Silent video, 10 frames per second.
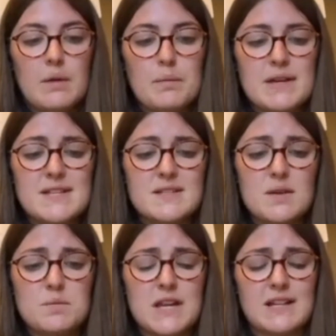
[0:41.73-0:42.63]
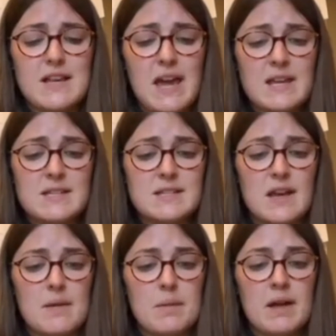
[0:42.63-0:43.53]
But his subjects hated
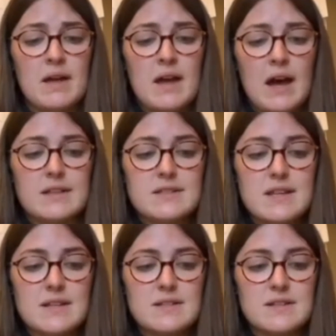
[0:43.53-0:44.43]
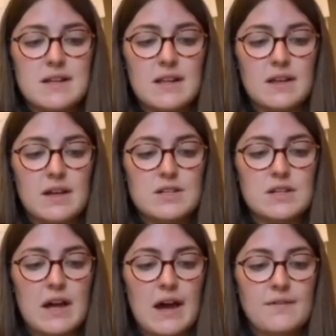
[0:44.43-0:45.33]
him and sent a
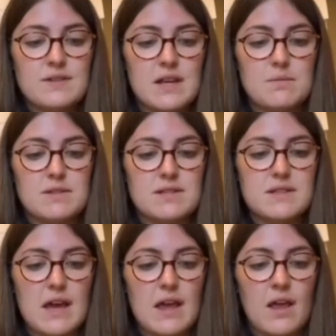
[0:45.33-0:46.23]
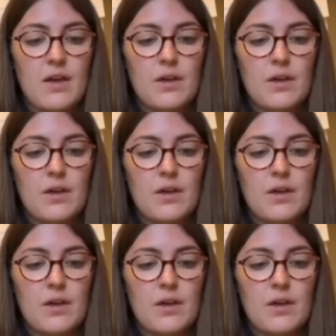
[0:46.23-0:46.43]
delegation after him to say,